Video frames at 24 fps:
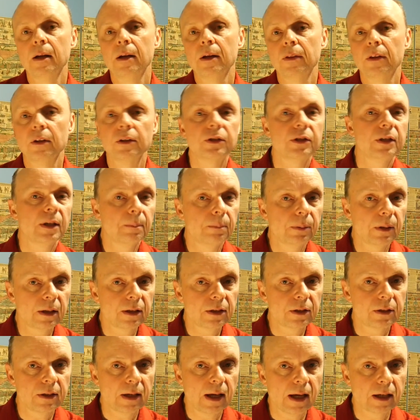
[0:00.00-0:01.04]
The
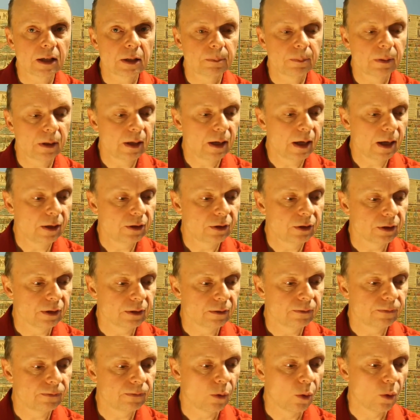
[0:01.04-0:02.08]
simplest
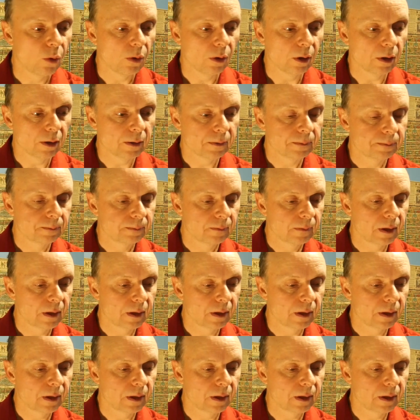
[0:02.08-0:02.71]
explanation for